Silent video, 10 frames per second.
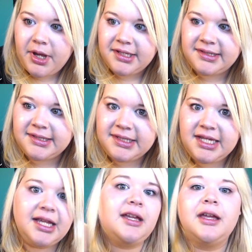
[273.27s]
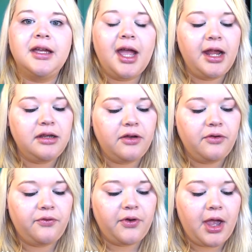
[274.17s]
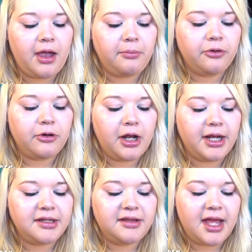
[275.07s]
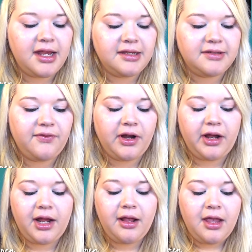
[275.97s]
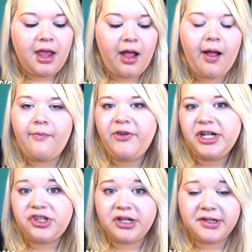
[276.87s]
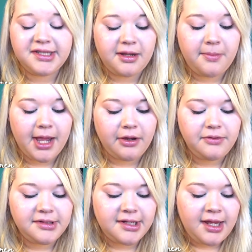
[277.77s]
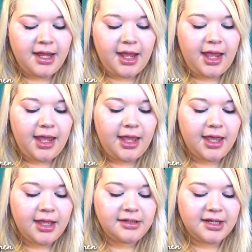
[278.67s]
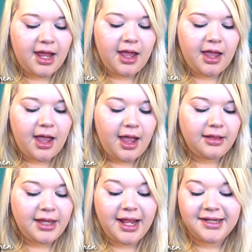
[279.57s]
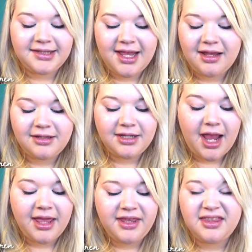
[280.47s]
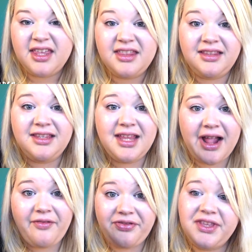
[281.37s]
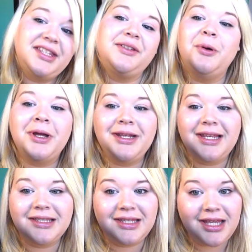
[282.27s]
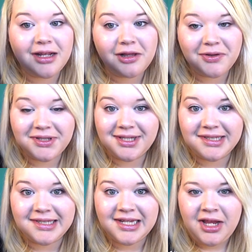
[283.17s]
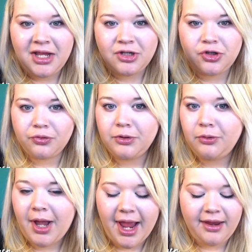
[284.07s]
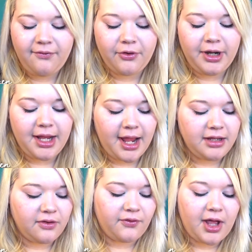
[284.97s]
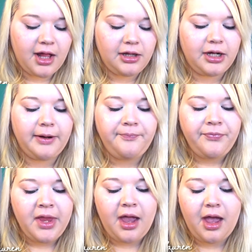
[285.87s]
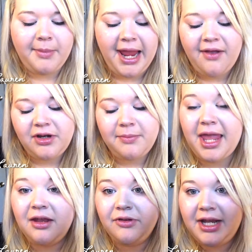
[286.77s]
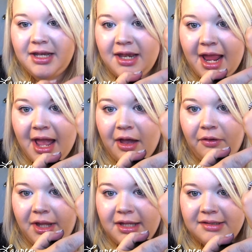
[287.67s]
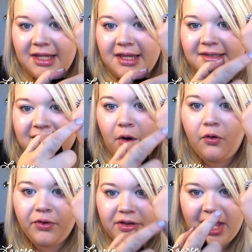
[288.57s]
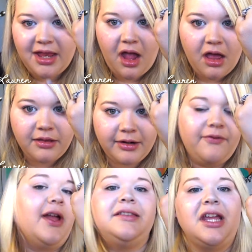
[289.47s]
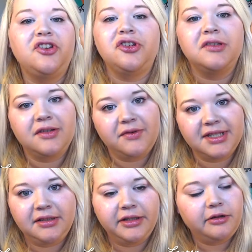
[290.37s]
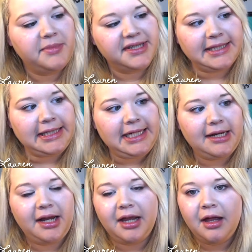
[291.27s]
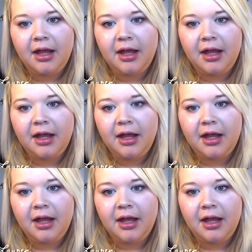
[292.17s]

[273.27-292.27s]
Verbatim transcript: stick kind of product, that is a very generous amount. And like I said, I think that now this one is the closest true ivory kind of color. I have it on my hand right now. It is over that other foundation, so it's a little misleading